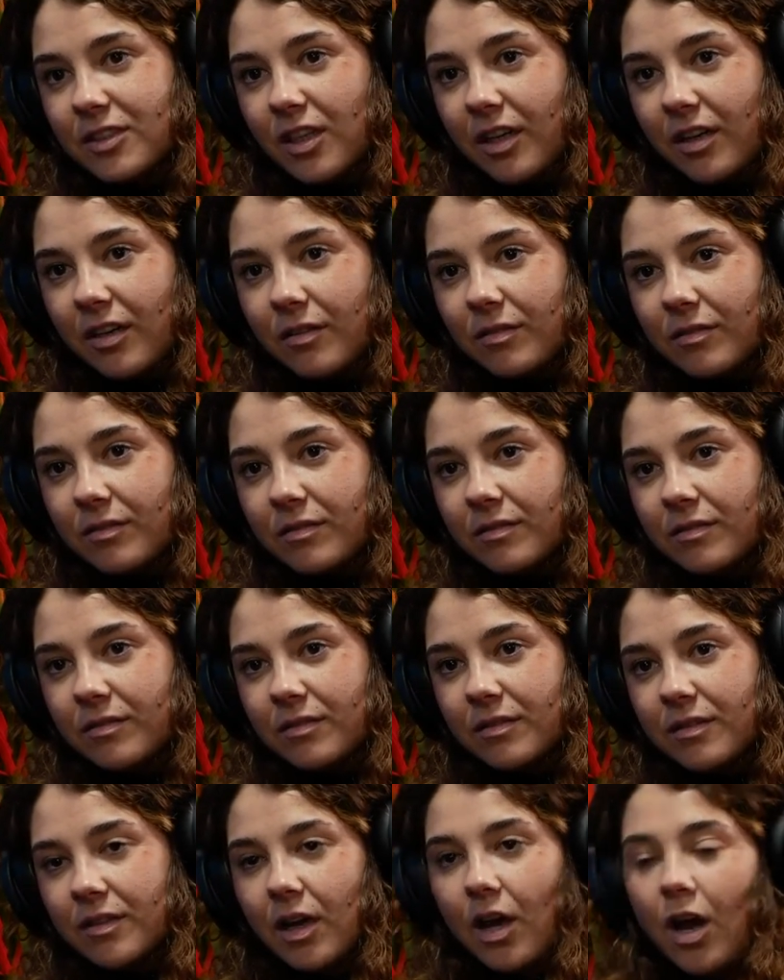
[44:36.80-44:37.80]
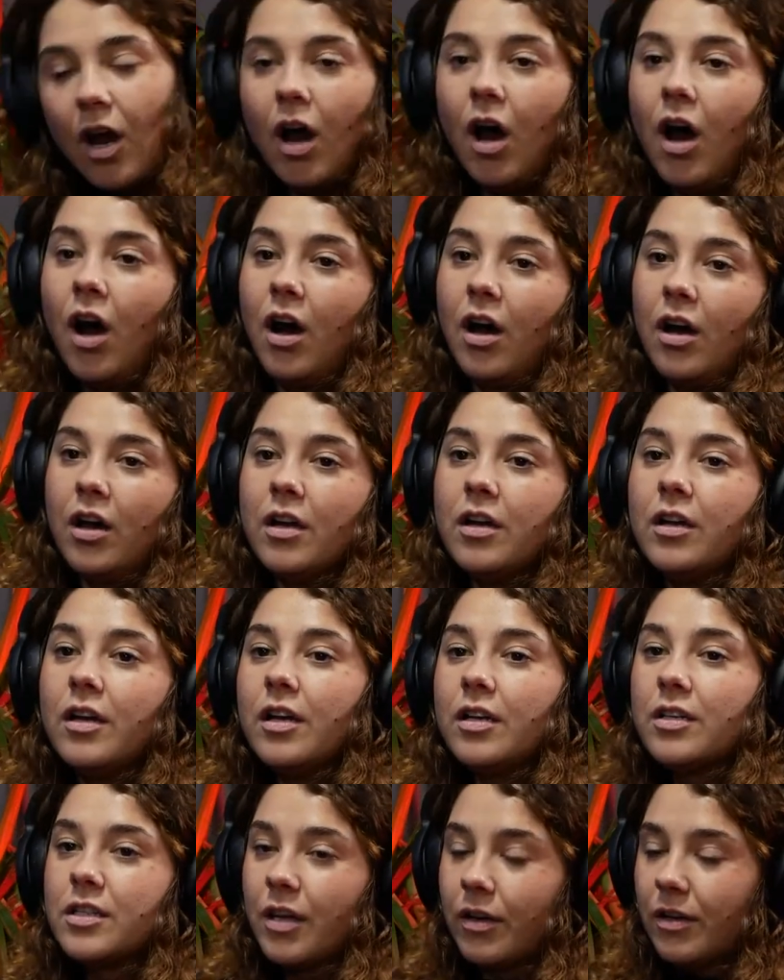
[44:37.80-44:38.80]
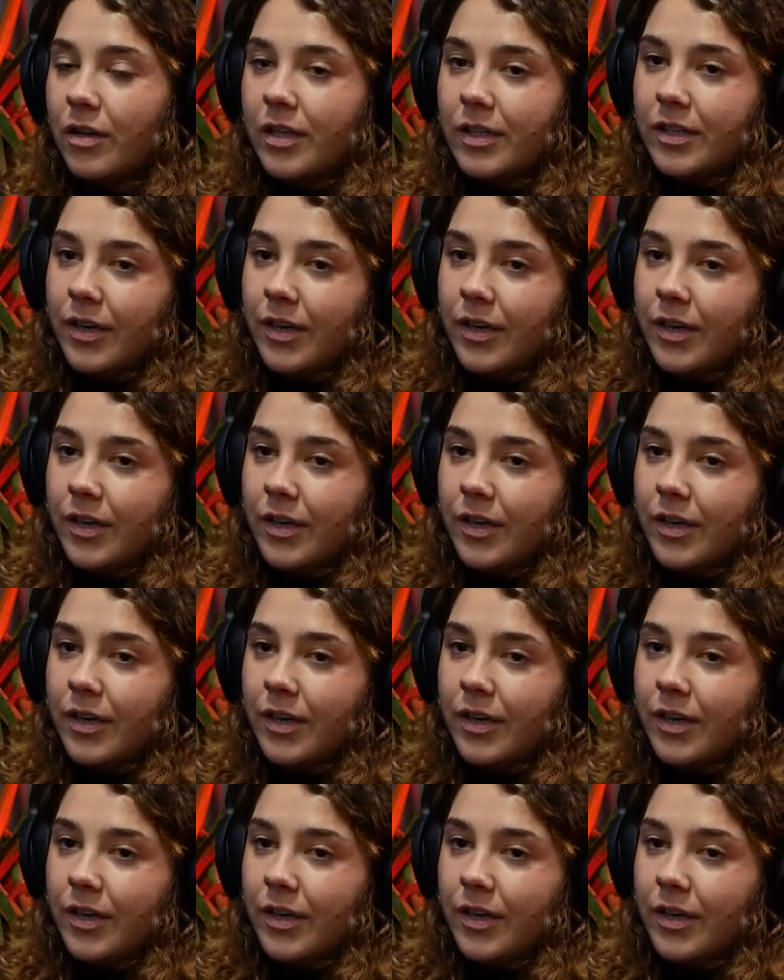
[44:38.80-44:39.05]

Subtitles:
like all ages? Because here we have an area school.